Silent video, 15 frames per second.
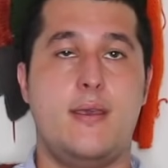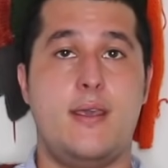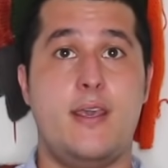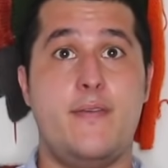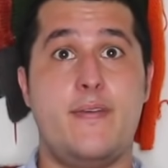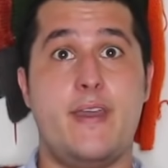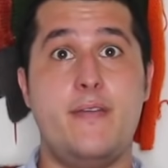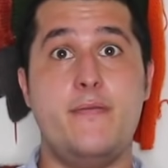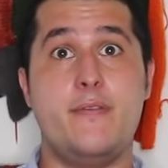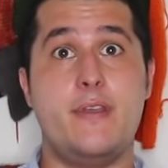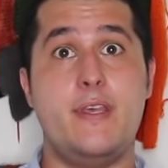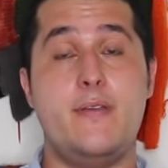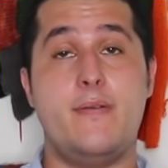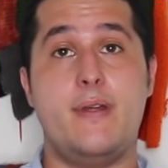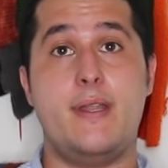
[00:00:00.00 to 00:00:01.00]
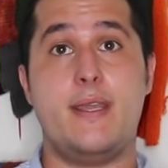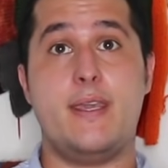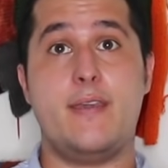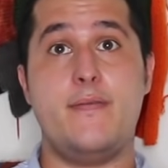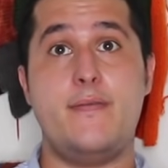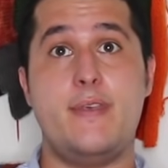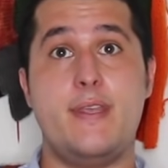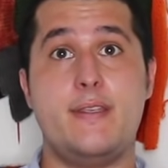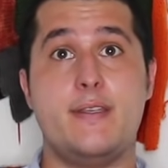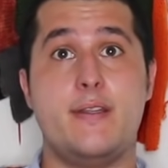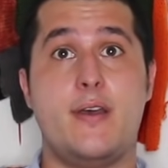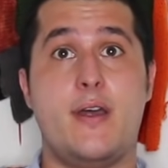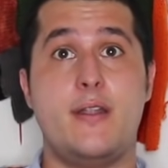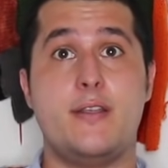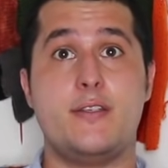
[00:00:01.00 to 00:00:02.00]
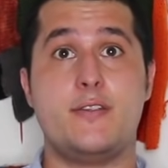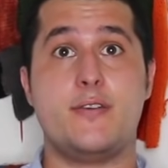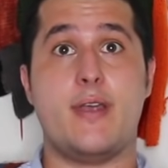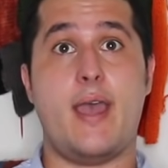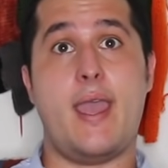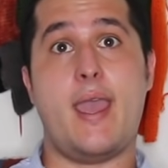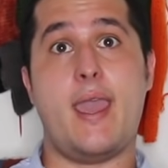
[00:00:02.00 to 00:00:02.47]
If I really want to give this an honest try,